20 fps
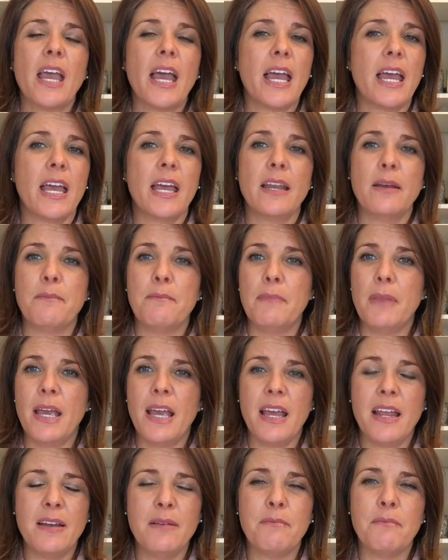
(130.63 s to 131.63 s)
And
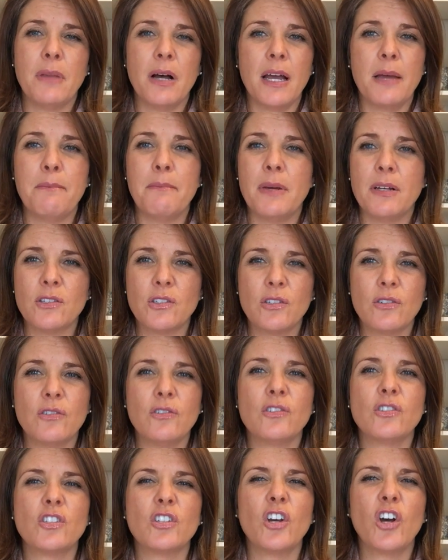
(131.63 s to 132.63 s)
man, my
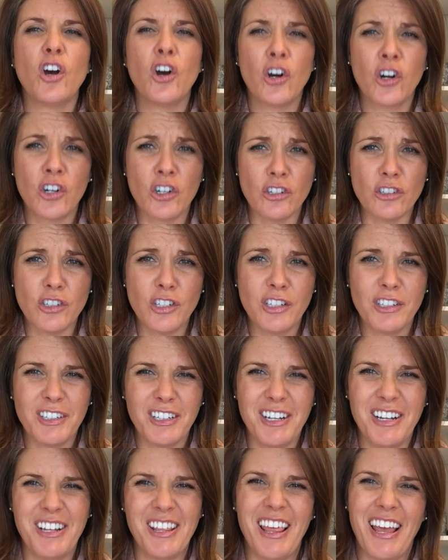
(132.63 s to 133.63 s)
muscles hurt.
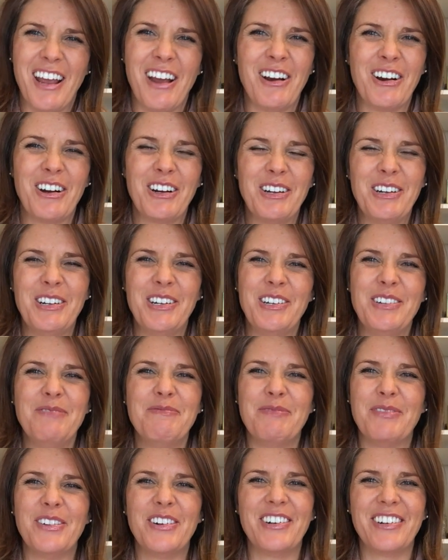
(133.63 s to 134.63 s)
They hurt
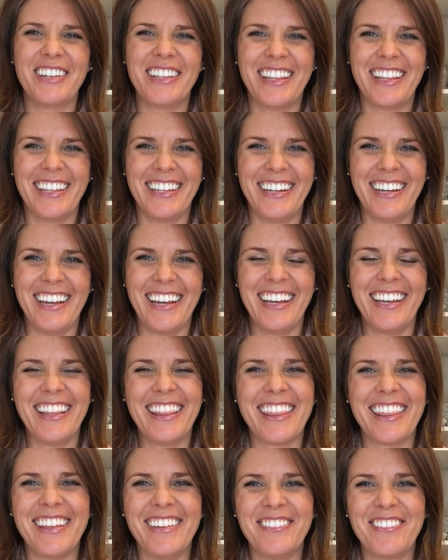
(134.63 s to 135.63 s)
more than I
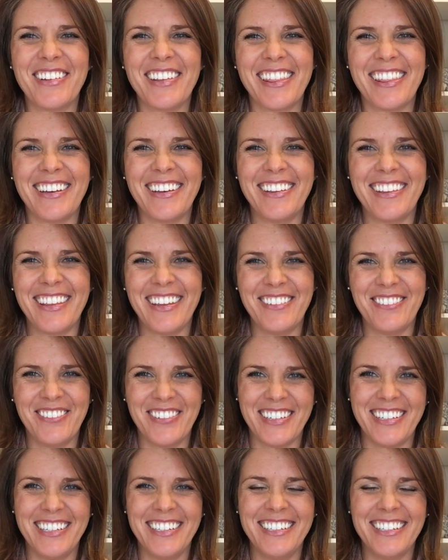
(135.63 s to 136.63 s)
ever thought they
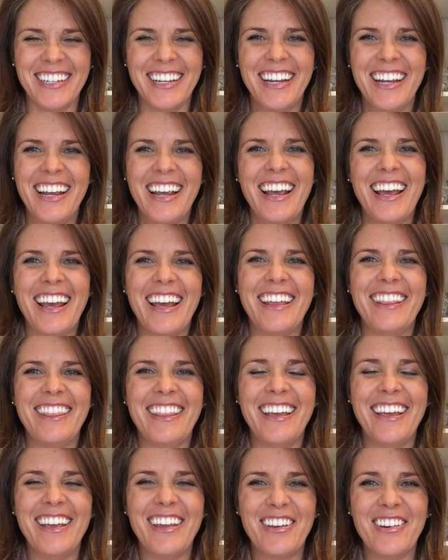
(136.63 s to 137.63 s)
would. And
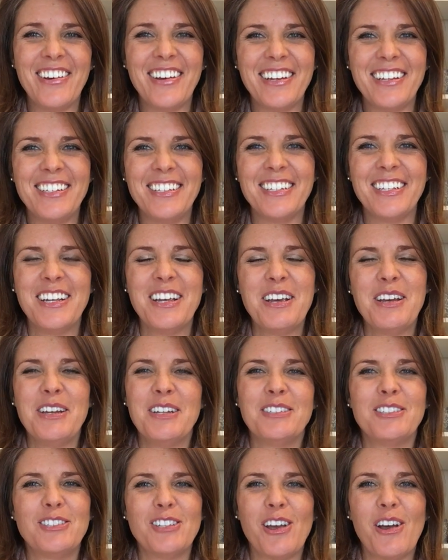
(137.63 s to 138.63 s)
they could.
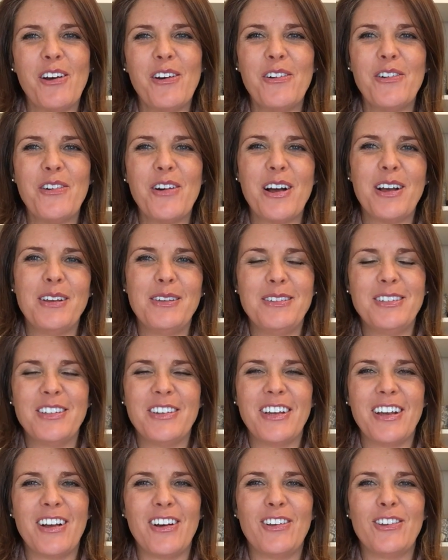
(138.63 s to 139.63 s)
So I'm
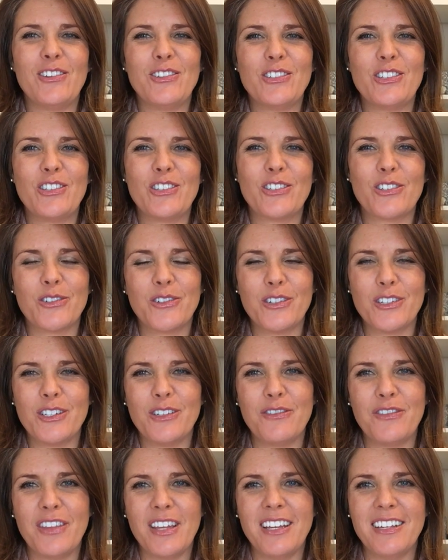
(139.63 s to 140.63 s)
doing all sorts
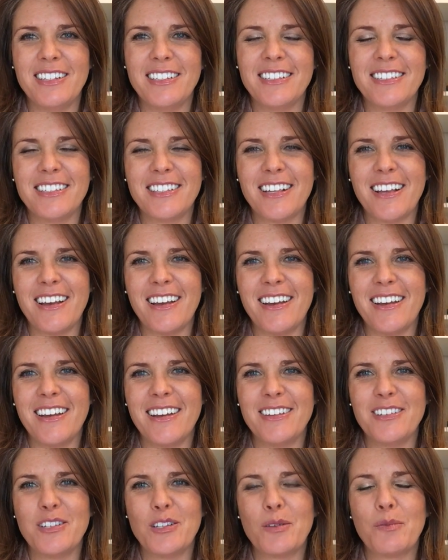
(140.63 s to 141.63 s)
of things.
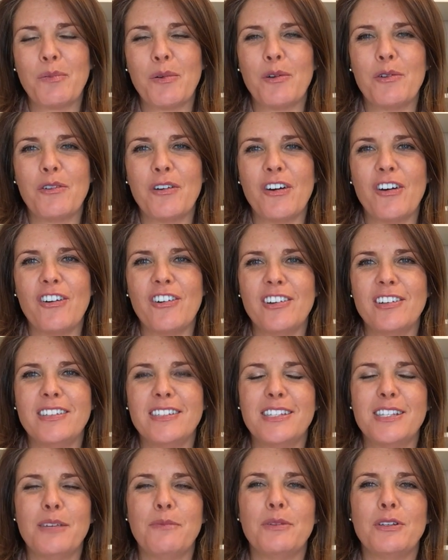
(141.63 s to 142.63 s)
I spoke on
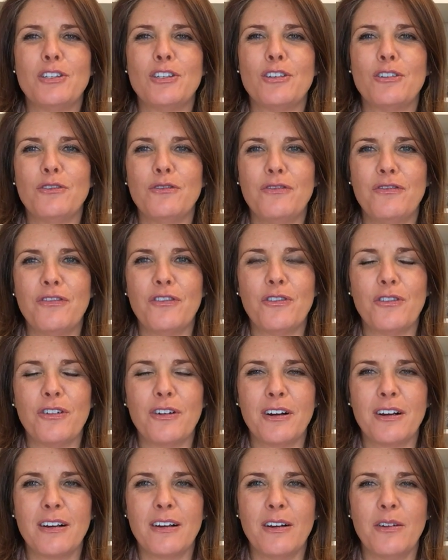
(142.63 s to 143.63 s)

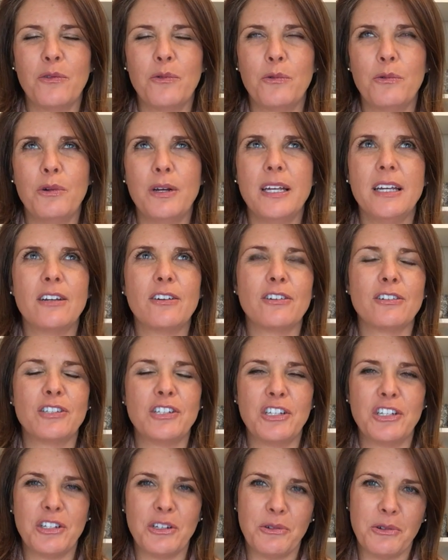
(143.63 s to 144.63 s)
CP24 a week or
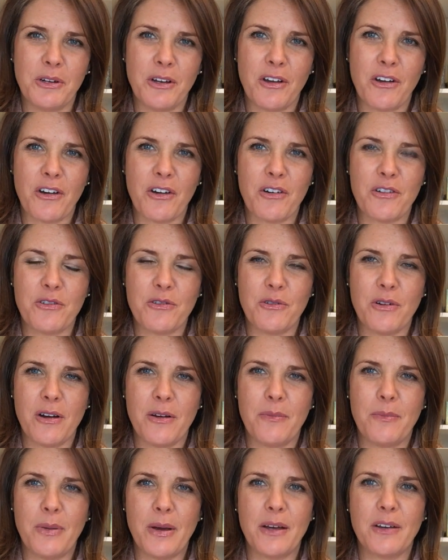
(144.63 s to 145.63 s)
two ago
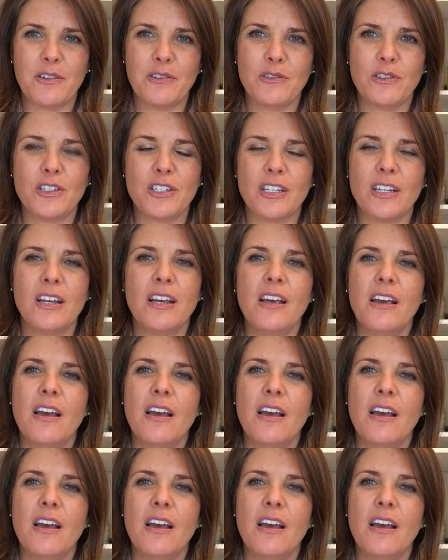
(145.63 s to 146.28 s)
about